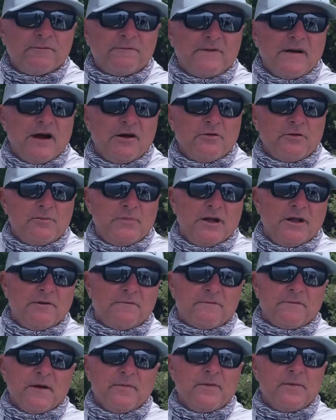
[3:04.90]
follow the
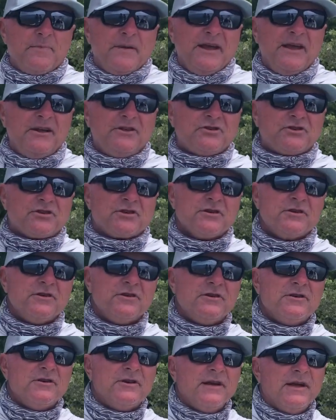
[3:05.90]
mullet from the beach
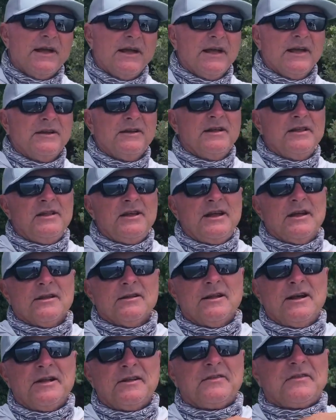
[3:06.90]
into the
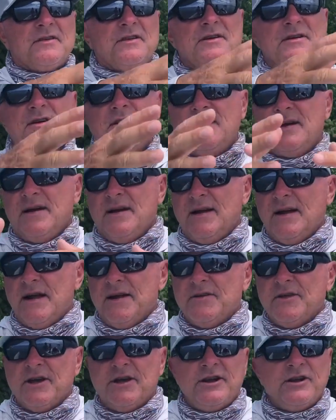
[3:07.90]
inlets
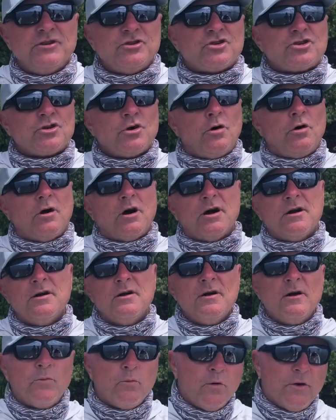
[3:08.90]
and then inshore,
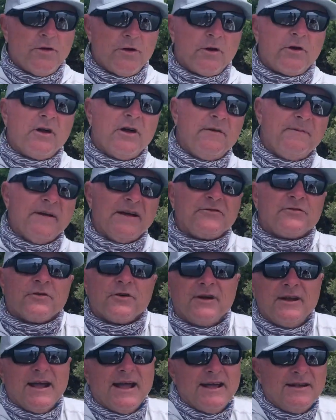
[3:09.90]
where they're
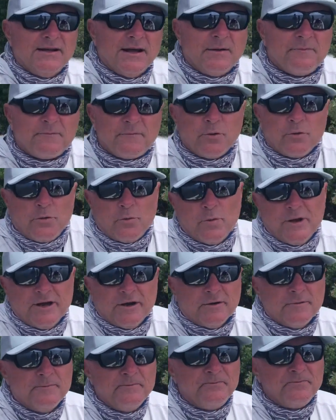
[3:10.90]
eventually gonna end up for the
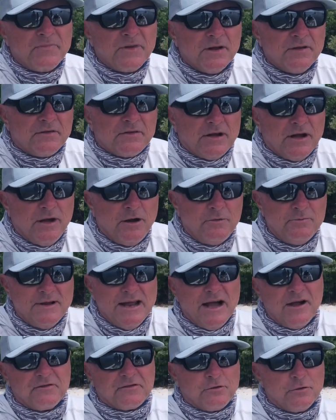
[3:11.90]
winter. So
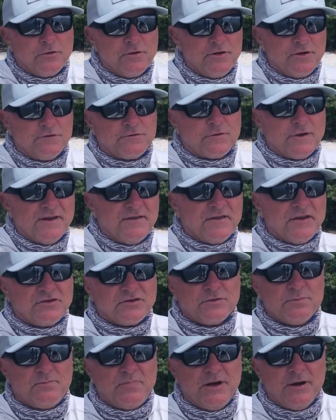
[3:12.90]
now sort of their
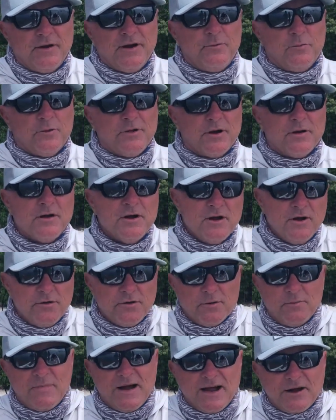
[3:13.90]
transition period where
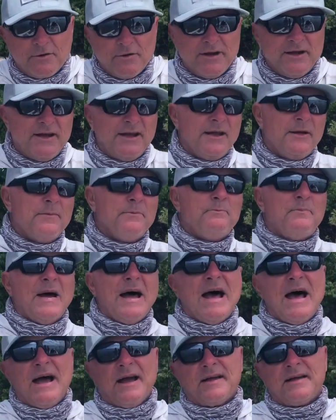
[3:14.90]
they're migrating
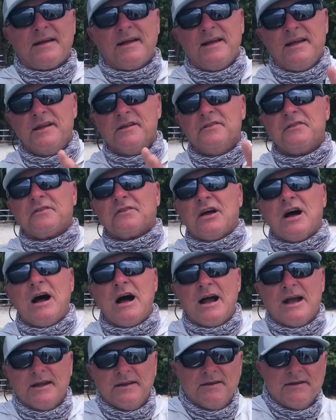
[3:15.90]
back
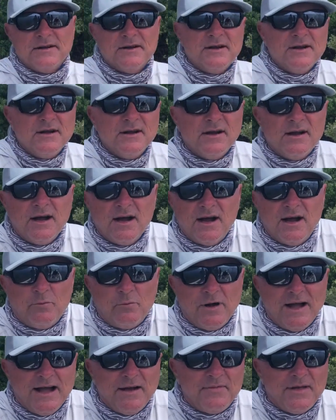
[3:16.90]
inside.
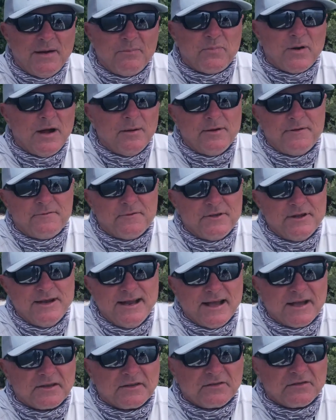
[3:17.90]
We'll have that probably for the
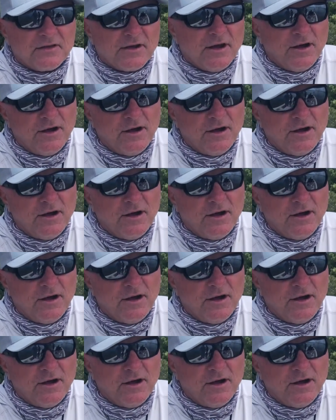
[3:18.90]
next